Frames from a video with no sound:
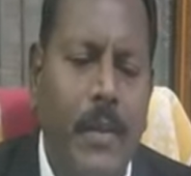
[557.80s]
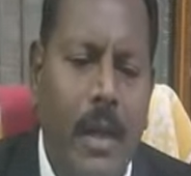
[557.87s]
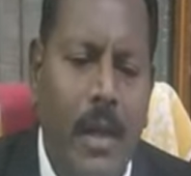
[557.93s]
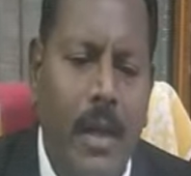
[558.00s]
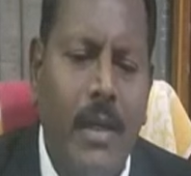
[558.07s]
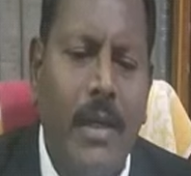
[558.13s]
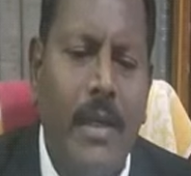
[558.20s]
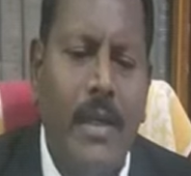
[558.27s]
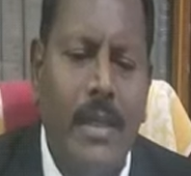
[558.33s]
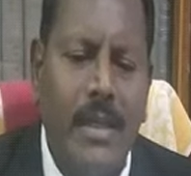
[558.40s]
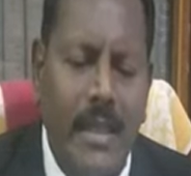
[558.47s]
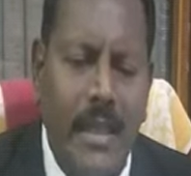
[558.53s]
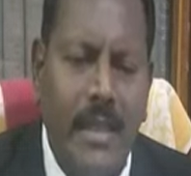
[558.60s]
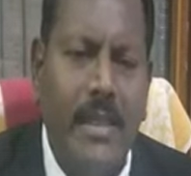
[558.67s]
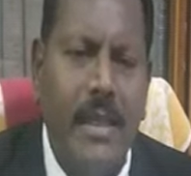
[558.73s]
Article
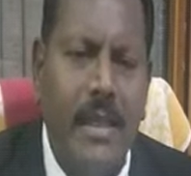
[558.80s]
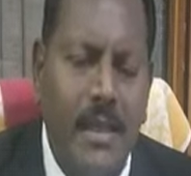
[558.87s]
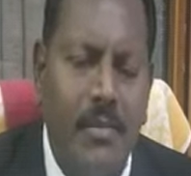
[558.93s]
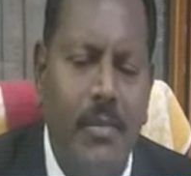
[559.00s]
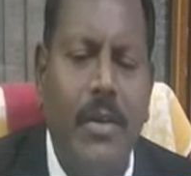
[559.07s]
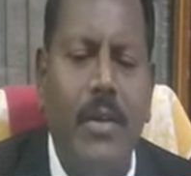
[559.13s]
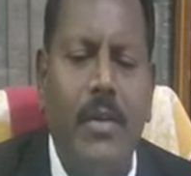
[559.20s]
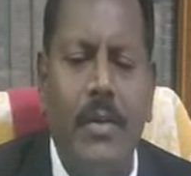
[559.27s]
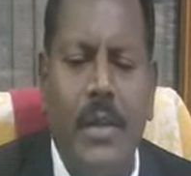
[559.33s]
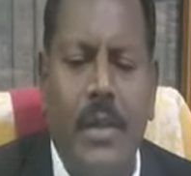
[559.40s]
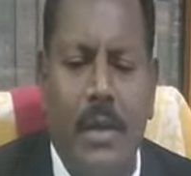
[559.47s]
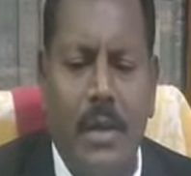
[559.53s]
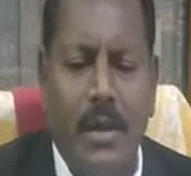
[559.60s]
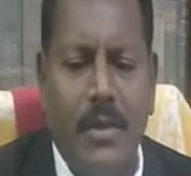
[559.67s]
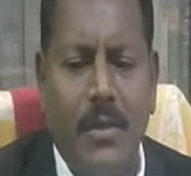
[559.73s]
335 of the
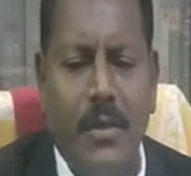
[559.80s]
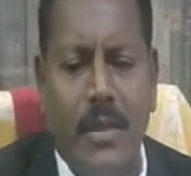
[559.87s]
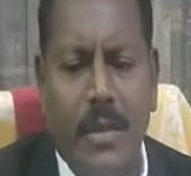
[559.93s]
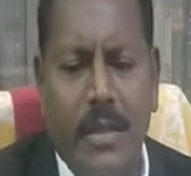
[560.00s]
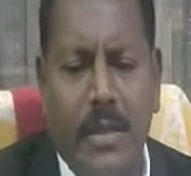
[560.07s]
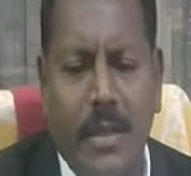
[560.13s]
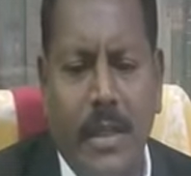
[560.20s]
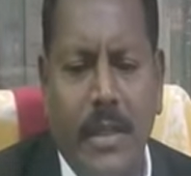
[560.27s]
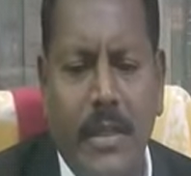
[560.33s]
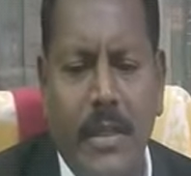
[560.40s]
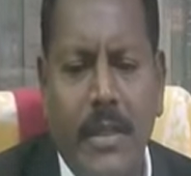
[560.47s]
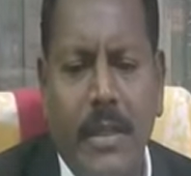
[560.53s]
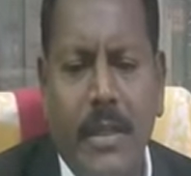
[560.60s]
Constitution says